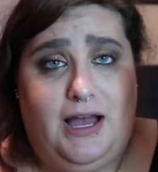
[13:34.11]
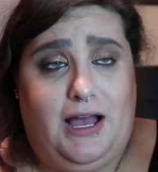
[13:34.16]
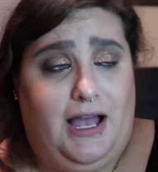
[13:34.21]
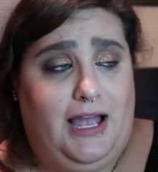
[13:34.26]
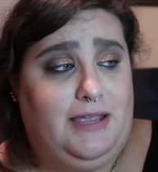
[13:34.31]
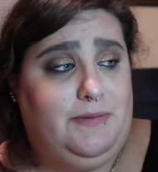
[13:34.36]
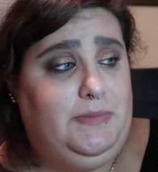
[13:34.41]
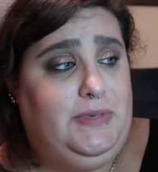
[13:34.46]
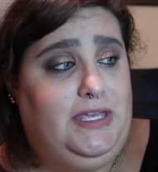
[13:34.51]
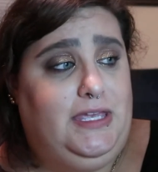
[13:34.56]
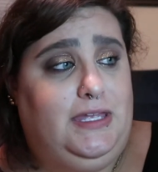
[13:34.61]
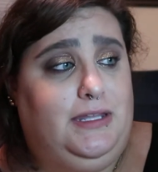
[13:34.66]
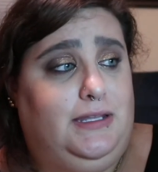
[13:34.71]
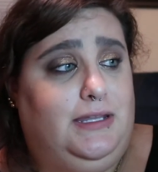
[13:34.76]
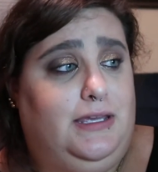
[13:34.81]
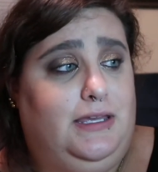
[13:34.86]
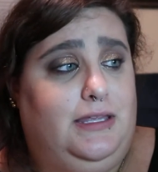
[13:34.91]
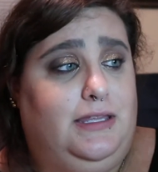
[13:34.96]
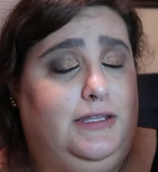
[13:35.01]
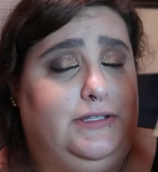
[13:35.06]
I
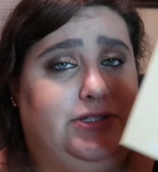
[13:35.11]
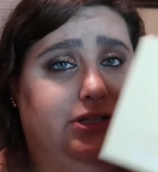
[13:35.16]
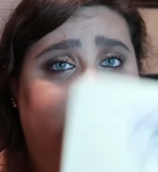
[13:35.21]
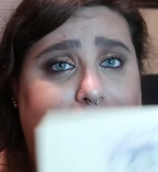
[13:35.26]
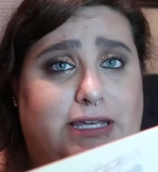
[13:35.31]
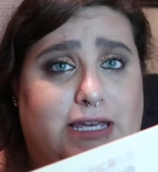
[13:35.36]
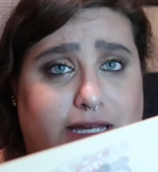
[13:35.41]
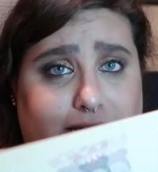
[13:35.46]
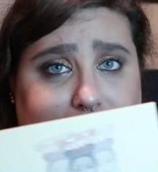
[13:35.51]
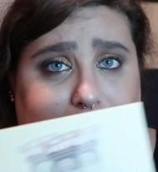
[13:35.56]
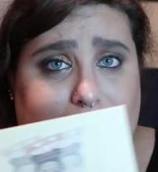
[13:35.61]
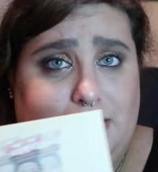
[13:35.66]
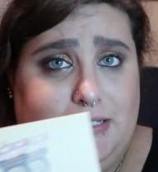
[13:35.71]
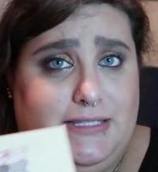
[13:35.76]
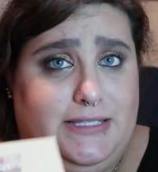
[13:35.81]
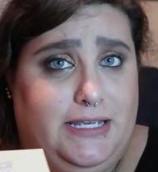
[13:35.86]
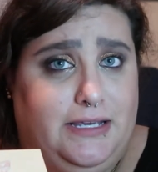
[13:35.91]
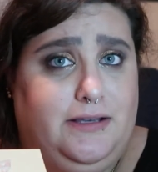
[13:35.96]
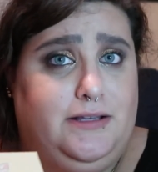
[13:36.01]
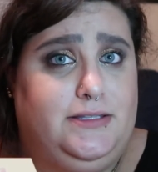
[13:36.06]
mean, to get
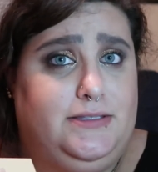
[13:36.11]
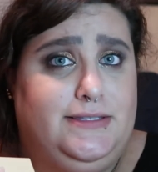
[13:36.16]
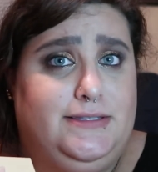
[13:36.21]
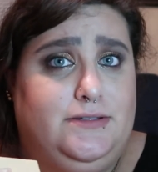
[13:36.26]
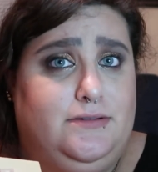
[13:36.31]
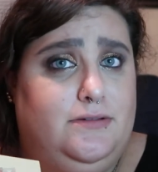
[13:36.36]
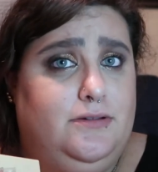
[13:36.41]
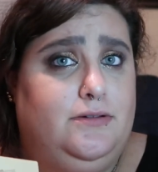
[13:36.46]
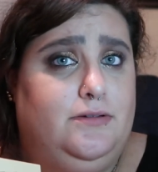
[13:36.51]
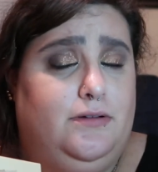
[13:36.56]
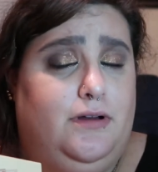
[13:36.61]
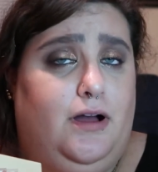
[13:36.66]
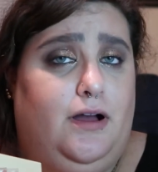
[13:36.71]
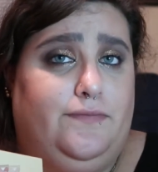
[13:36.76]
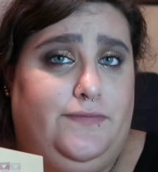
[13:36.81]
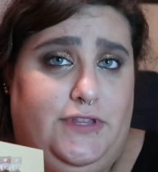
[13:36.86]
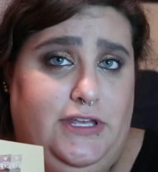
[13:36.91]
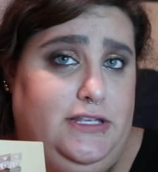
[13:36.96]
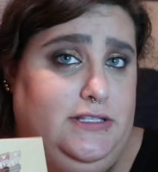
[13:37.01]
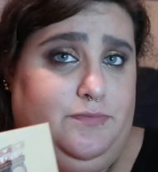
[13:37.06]
6
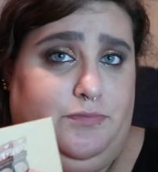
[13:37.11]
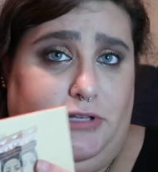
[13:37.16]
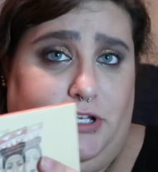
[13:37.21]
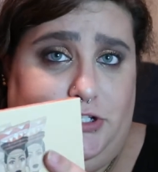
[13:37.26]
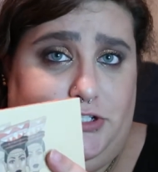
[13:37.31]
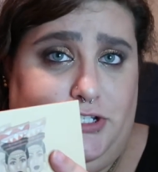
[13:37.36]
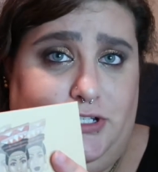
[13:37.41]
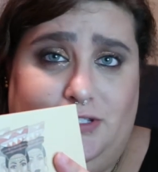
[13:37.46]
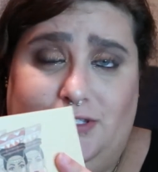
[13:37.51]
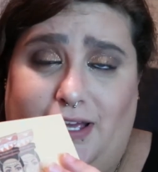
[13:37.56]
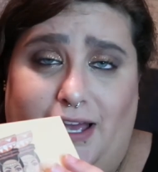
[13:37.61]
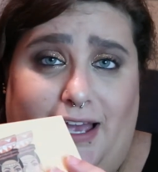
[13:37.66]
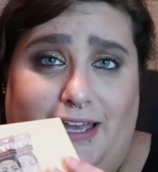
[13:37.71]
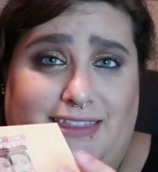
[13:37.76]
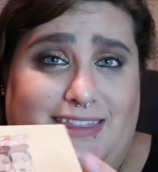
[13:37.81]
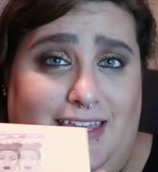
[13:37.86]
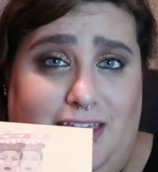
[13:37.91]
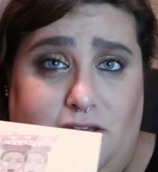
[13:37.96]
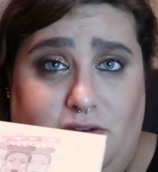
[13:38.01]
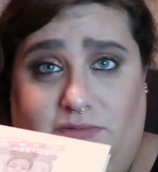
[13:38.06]
of these blushes, I
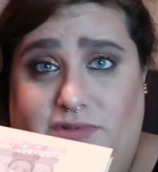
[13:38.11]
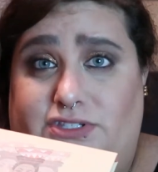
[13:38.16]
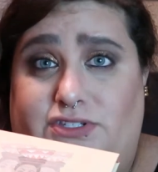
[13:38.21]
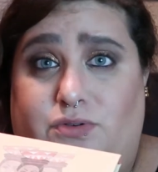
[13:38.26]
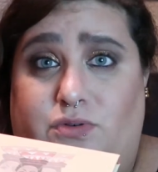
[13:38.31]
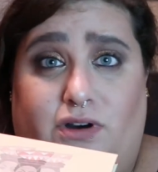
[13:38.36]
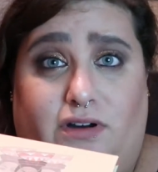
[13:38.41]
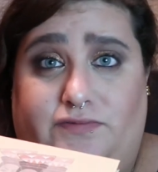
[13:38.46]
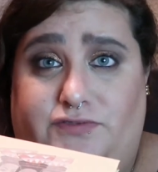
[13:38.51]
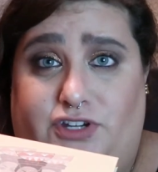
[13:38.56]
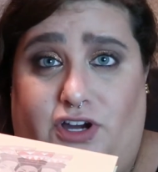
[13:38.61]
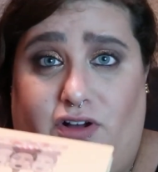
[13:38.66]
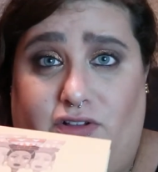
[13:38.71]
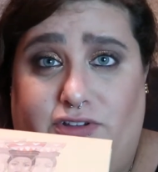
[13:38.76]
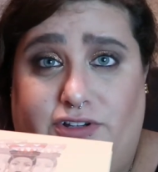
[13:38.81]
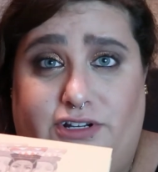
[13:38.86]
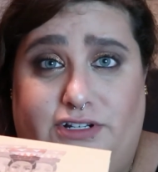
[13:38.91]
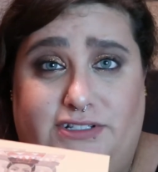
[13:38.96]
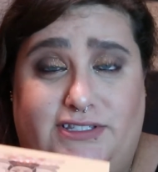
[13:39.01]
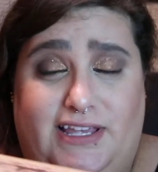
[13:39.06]
think it was
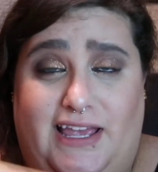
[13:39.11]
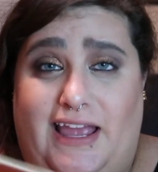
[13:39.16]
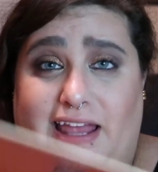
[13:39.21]
$12,